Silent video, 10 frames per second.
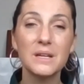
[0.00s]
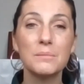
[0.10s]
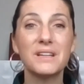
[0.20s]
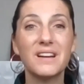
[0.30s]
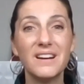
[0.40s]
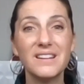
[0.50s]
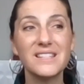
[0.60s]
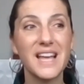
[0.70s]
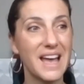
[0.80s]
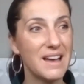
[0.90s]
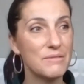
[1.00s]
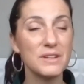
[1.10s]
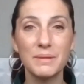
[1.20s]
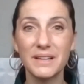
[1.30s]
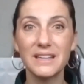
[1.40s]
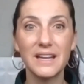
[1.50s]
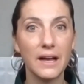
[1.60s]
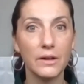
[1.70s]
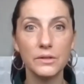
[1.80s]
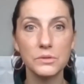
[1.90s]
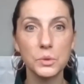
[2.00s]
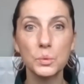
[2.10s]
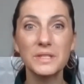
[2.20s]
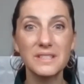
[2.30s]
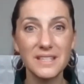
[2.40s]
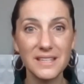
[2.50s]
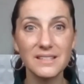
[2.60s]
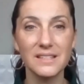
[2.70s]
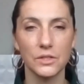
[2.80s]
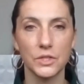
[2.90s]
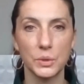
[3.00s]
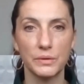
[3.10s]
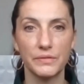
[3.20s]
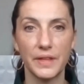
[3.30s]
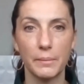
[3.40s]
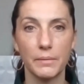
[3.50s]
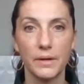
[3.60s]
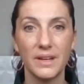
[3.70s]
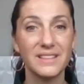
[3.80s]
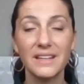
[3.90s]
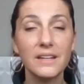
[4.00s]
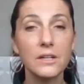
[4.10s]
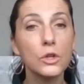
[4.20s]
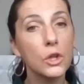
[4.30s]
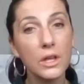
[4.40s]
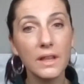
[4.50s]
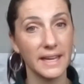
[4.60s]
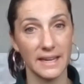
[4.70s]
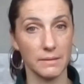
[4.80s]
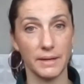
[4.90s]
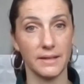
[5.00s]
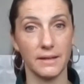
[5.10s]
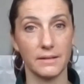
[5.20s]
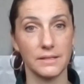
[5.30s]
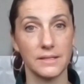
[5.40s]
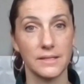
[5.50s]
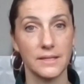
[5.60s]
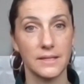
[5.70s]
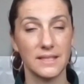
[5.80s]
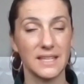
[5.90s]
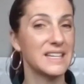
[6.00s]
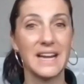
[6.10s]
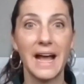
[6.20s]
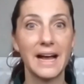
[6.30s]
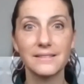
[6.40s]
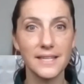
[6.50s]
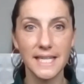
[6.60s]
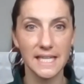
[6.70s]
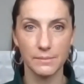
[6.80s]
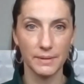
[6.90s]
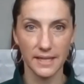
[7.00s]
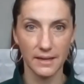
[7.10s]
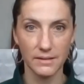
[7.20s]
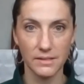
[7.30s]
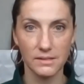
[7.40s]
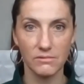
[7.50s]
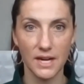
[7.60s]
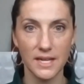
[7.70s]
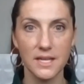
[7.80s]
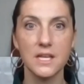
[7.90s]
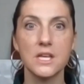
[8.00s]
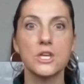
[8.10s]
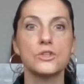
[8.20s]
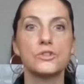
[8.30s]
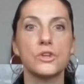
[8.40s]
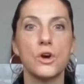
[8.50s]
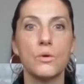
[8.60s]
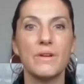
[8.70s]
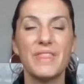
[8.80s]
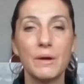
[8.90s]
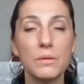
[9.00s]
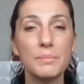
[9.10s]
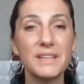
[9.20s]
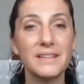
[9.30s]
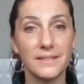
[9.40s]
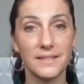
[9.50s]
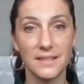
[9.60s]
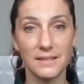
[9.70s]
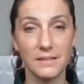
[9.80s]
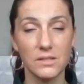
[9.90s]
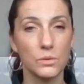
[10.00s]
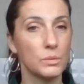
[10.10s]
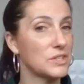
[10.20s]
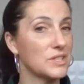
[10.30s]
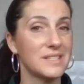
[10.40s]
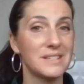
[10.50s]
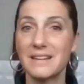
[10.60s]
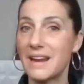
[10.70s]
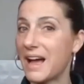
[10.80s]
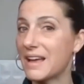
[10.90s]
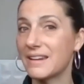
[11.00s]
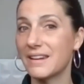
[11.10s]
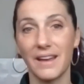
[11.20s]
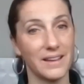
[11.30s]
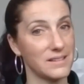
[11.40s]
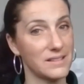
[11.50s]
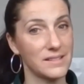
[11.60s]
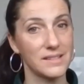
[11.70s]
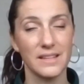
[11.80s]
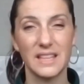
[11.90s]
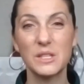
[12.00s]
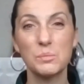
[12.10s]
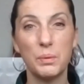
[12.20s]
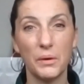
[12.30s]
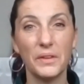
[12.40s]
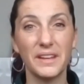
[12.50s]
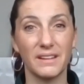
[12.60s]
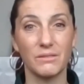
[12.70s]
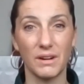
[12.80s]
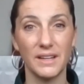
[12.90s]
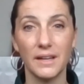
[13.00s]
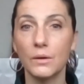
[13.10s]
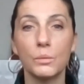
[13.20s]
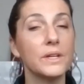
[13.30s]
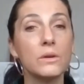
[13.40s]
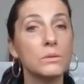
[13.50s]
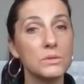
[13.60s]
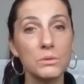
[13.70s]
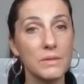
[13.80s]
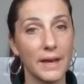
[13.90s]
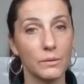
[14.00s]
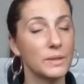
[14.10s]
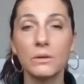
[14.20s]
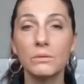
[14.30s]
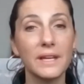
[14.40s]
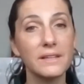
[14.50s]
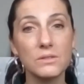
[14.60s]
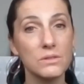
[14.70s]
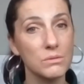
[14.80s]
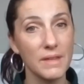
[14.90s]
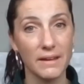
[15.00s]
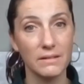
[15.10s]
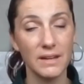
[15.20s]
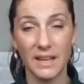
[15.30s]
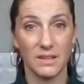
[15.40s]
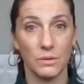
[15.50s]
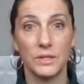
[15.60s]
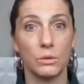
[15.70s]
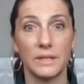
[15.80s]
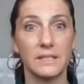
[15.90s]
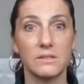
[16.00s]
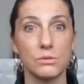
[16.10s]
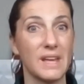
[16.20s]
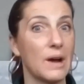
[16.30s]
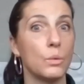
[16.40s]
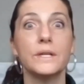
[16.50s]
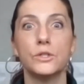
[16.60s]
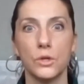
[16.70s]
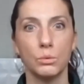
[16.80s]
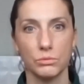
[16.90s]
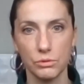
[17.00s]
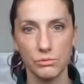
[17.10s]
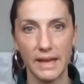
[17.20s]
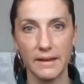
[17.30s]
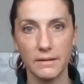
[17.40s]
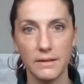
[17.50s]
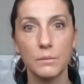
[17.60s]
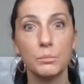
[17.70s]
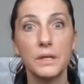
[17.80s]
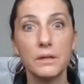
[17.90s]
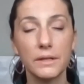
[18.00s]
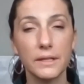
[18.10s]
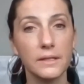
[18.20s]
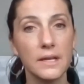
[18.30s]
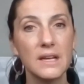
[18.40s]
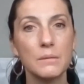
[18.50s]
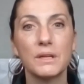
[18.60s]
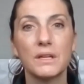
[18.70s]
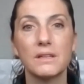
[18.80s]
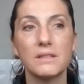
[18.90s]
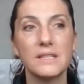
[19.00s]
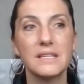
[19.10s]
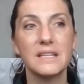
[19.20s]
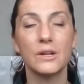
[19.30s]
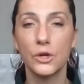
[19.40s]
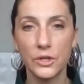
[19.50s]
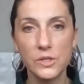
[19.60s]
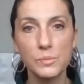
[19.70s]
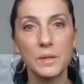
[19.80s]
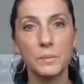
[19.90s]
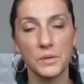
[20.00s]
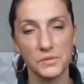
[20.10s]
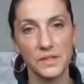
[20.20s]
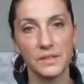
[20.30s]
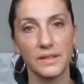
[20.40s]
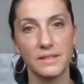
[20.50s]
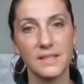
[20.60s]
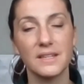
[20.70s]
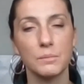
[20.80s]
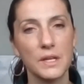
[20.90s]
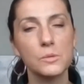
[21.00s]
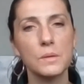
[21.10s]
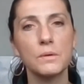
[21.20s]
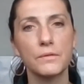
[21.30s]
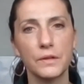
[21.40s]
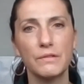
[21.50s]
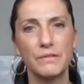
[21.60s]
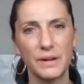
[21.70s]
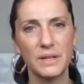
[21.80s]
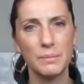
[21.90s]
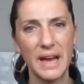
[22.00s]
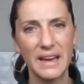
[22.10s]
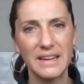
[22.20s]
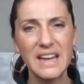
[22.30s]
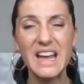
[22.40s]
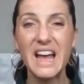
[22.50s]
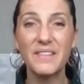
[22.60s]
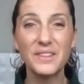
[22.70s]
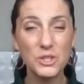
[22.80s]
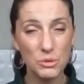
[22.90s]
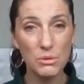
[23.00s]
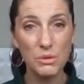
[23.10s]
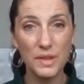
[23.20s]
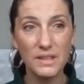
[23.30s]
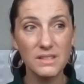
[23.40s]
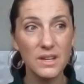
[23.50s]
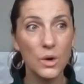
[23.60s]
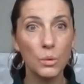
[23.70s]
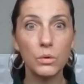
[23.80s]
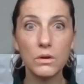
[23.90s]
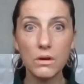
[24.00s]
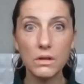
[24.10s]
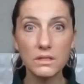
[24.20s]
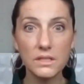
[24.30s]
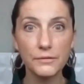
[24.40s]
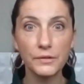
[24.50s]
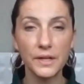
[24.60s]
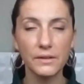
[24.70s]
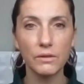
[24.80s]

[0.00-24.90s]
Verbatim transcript: Because everybody else was teasing the two of them. They didn't look like anybody else, they didn't act like anybody else, right? So, they were being teased, which is not nice. That's bullying, right? And we don't do that. We don't like to do that. Not that we don't like to do that, we don't do that period because it hurts people's feelings and it makes people feel very bad and the truth is we're all different